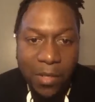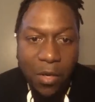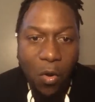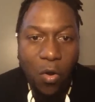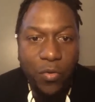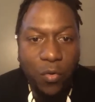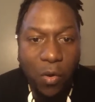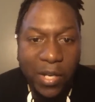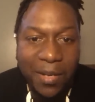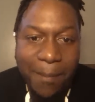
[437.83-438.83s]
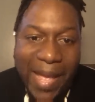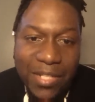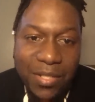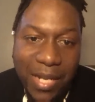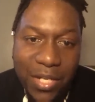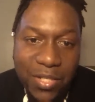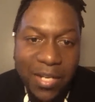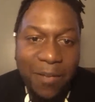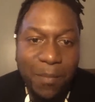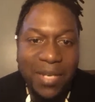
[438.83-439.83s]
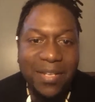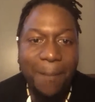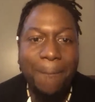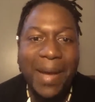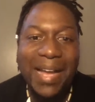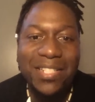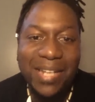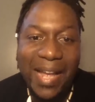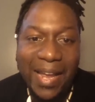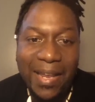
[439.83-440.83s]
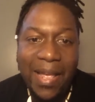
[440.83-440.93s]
or you call it imagination. It means the Magi